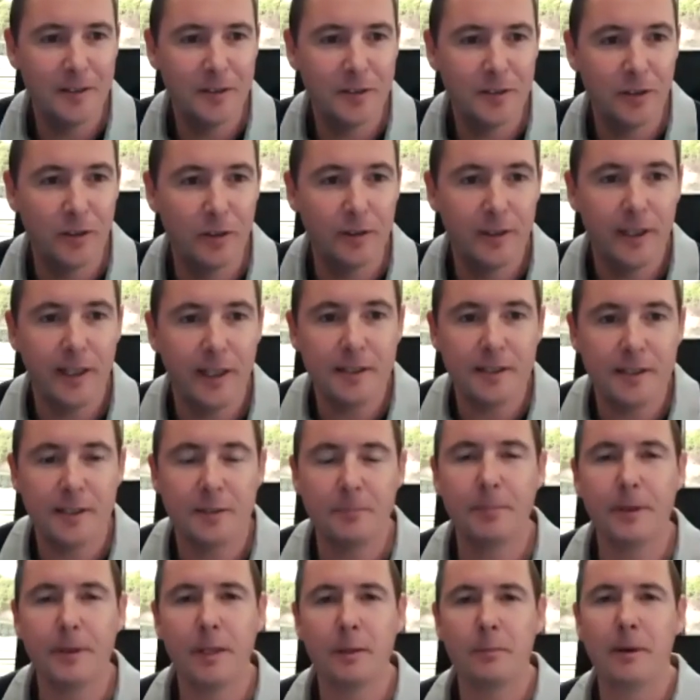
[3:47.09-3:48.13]
So tell us a
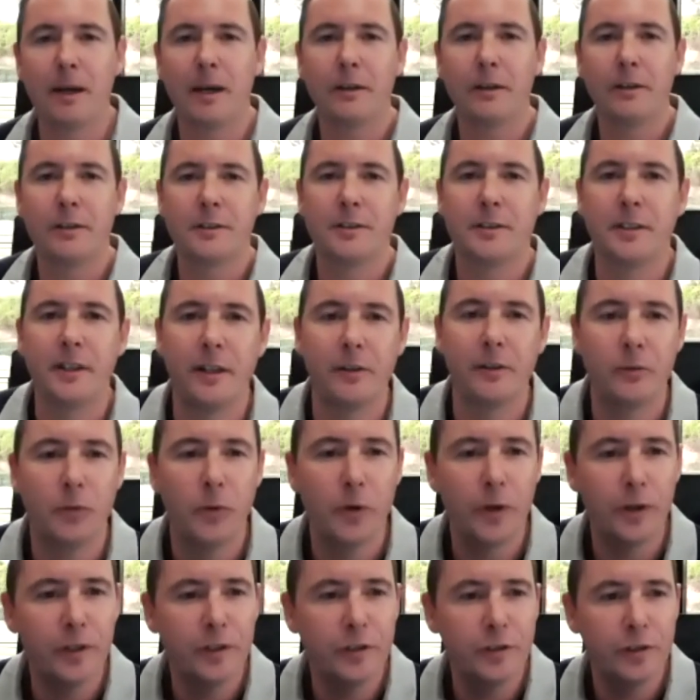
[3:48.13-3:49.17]
bit about yourself.
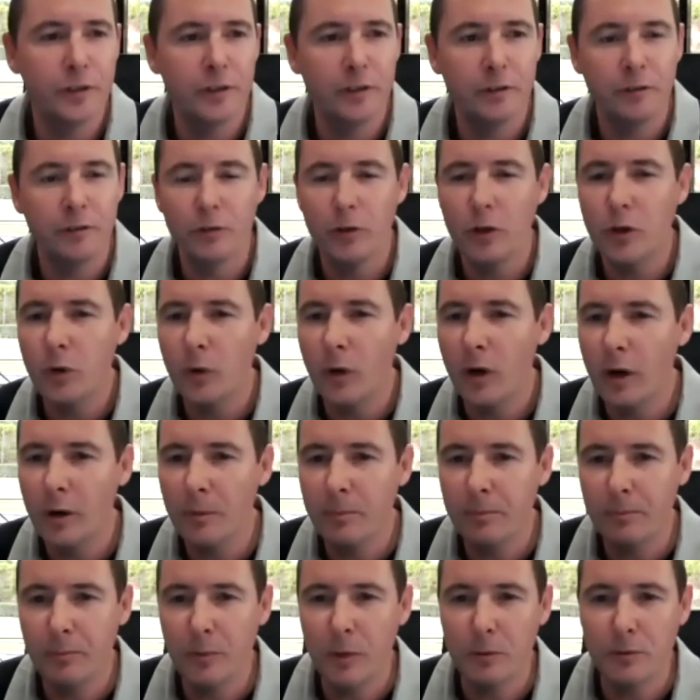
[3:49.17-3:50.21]
Where did you grow
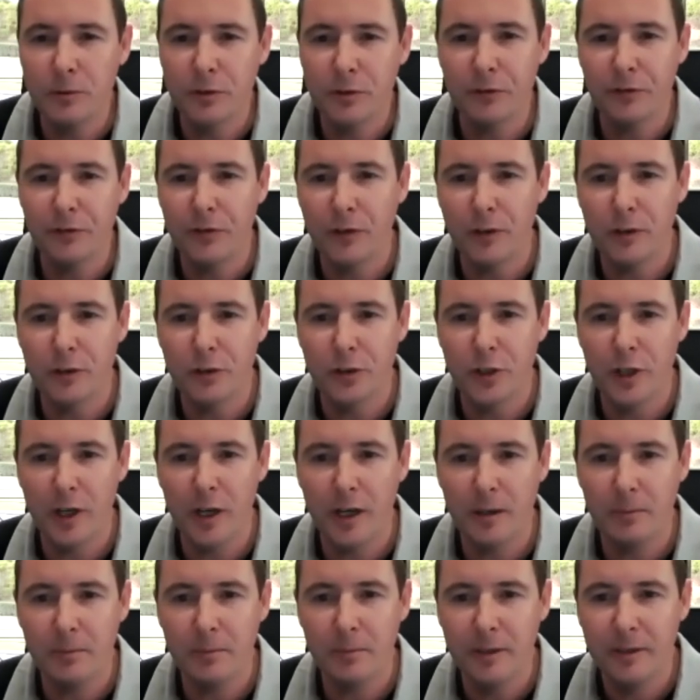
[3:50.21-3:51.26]
up? What was your first
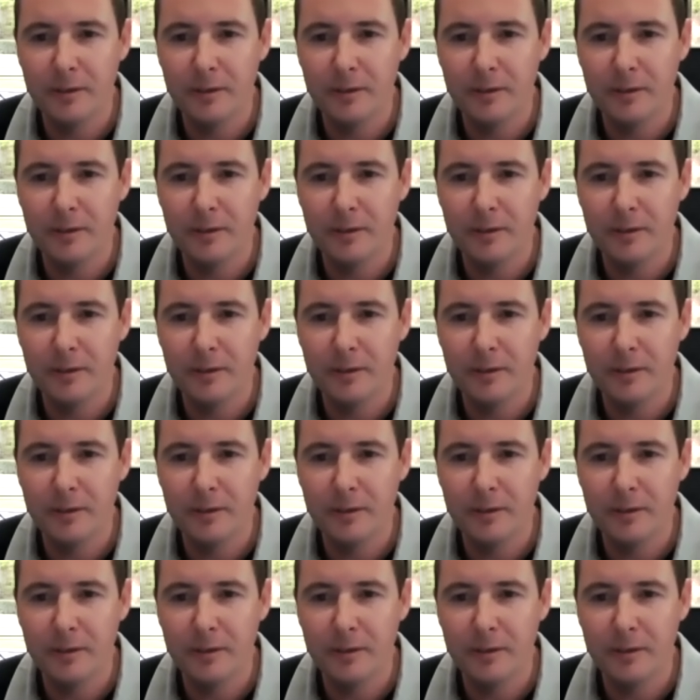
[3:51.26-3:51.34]
job?